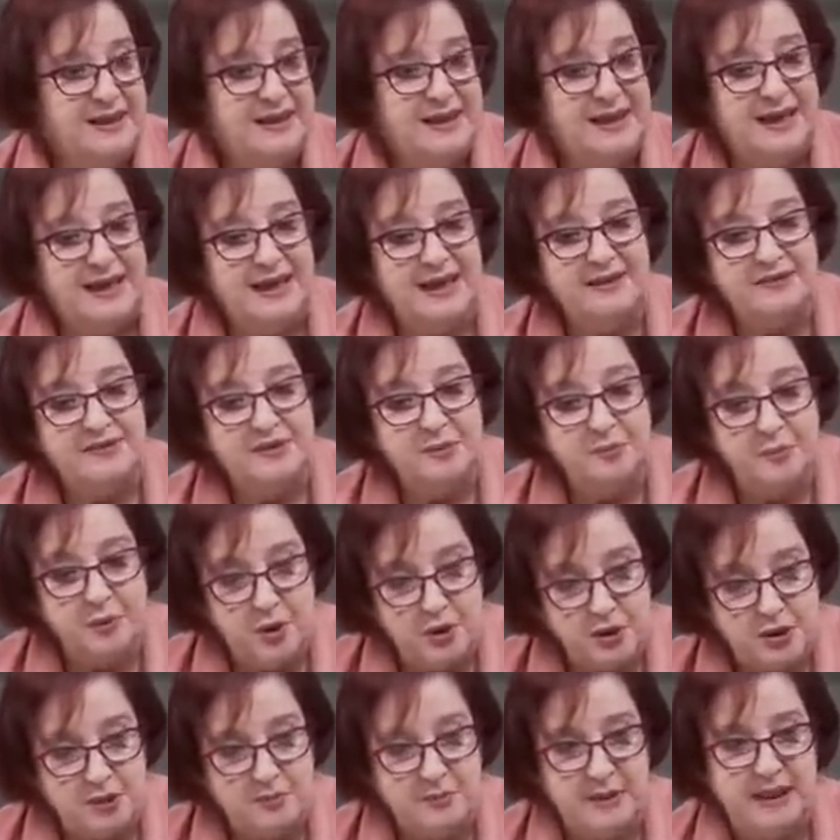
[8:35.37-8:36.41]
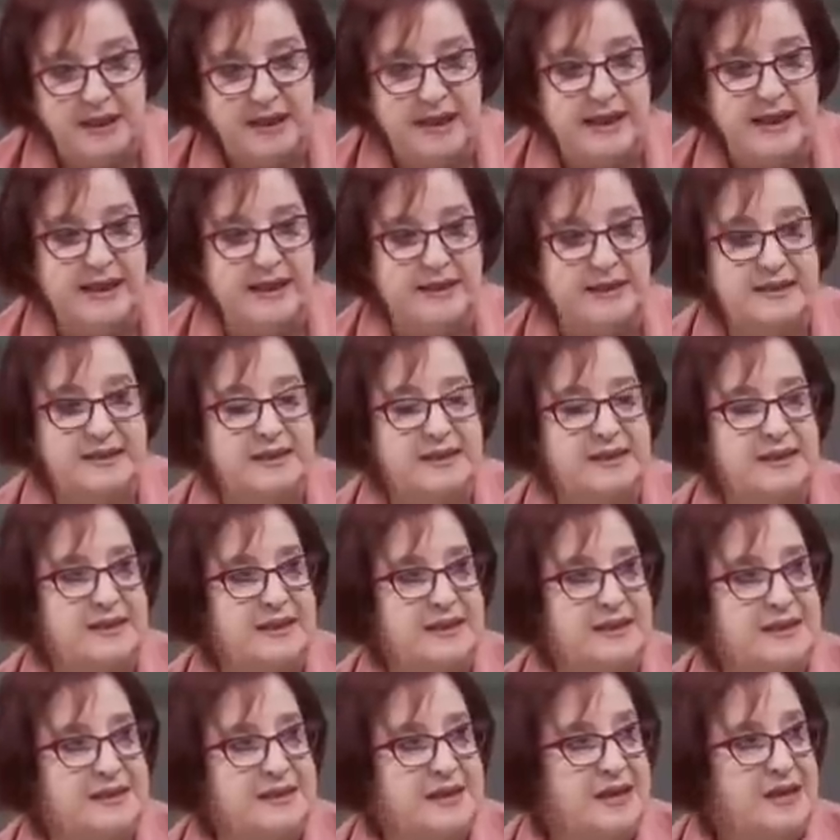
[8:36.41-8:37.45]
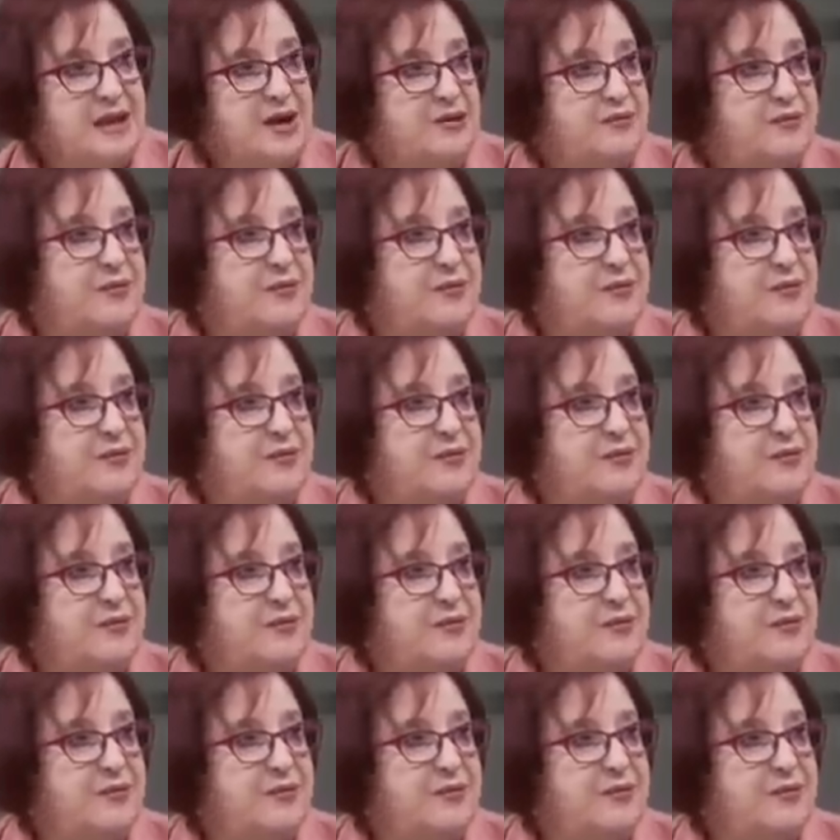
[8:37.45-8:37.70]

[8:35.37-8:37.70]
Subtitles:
That left approximately 8 sittings